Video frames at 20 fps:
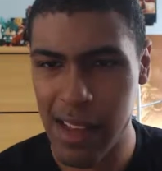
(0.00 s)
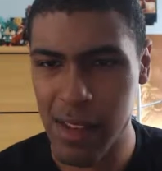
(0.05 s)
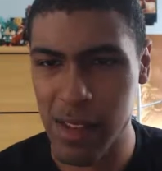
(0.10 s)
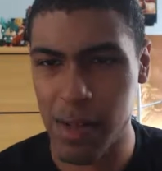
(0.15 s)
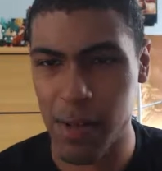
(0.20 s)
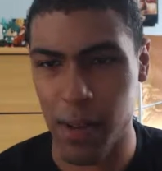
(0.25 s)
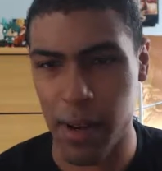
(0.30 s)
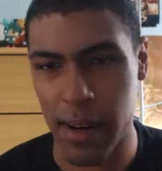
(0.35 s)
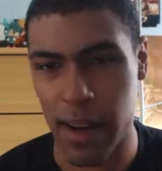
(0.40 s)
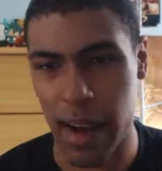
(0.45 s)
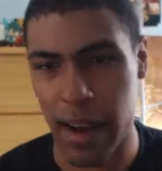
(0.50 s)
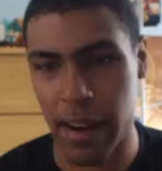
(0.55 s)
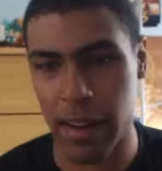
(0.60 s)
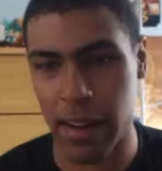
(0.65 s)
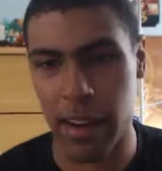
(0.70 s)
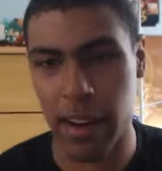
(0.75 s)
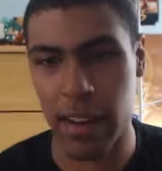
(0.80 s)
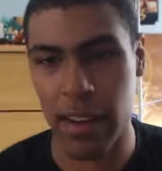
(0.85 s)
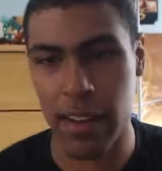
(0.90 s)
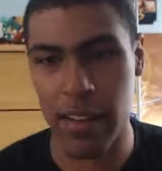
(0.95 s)
Elsewhere,
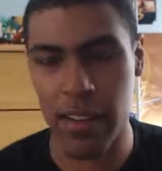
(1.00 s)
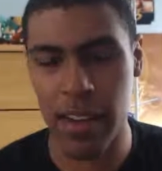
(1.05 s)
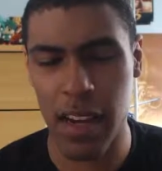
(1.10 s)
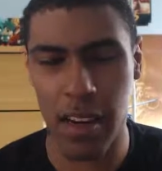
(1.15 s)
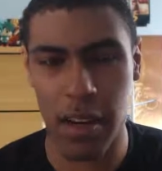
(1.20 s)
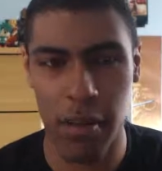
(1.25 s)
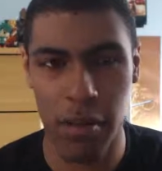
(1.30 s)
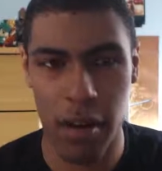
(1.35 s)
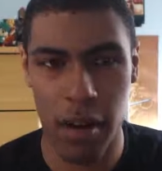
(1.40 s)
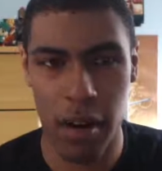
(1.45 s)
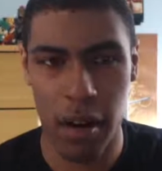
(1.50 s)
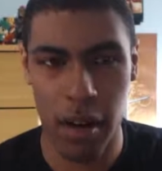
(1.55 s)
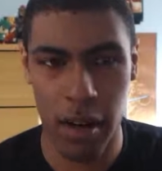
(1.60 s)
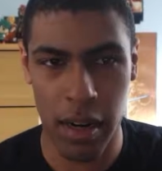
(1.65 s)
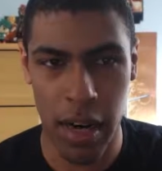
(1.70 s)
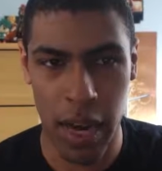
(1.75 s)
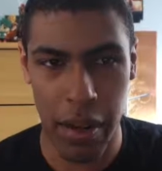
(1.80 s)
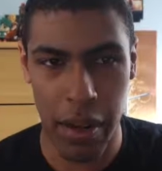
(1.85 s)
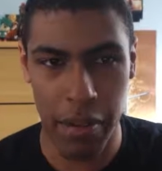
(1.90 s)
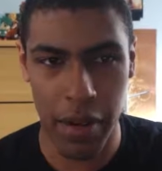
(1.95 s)
Eren and Hisako
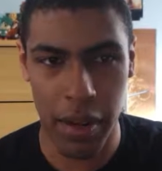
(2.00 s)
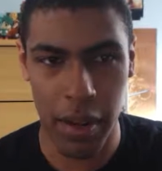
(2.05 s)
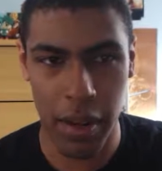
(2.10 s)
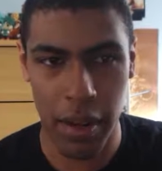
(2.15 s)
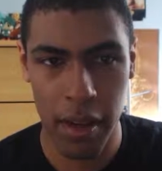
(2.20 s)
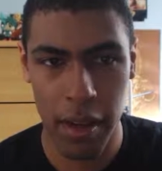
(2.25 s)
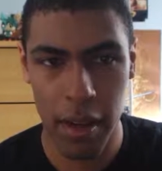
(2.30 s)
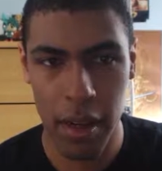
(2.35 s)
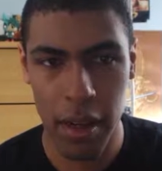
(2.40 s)
are having...